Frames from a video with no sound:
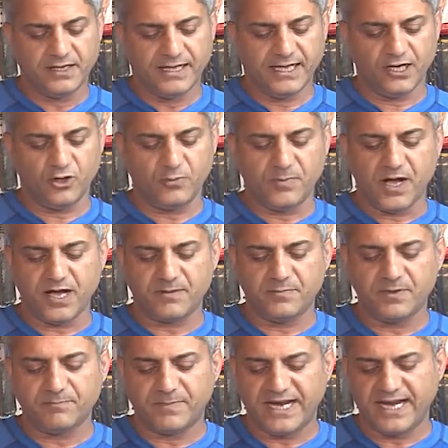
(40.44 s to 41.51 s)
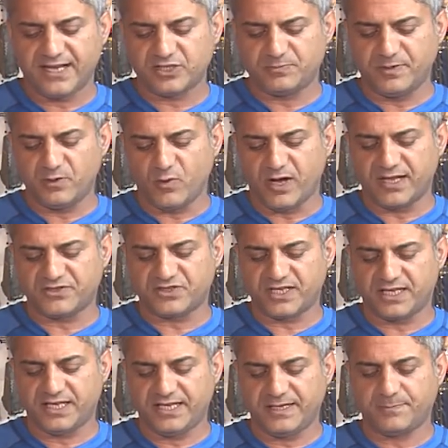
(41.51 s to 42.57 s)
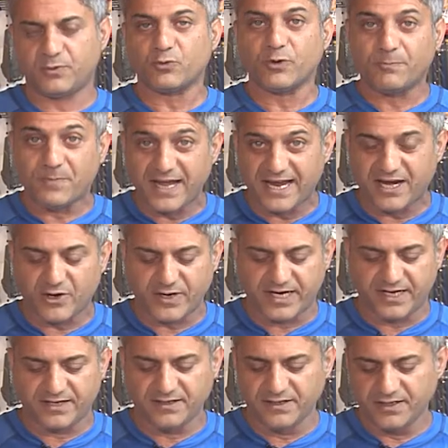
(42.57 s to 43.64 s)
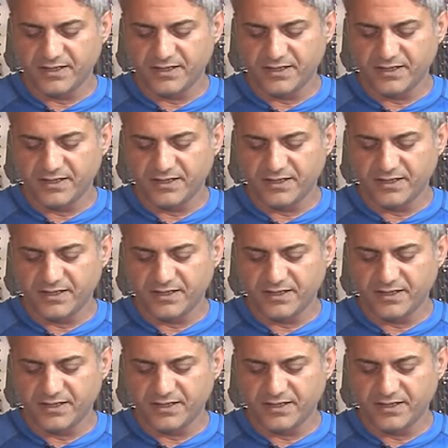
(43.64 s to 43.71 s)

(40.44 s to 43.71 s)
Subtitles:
Hello, Bob. My husband wants to keep repairing